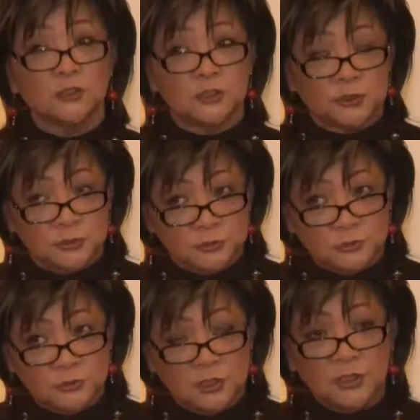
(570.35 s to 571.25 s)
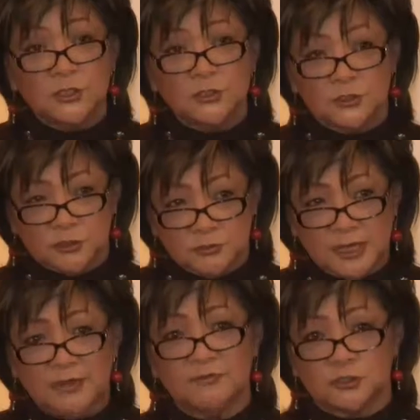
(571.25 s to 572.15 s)
Two, do you
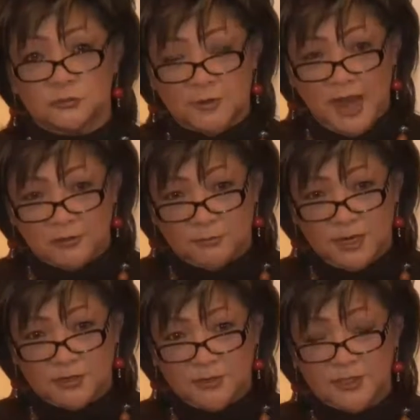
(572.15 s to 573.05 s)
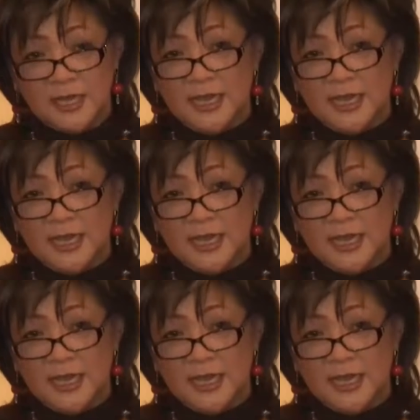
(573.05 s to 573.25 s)
have a track record,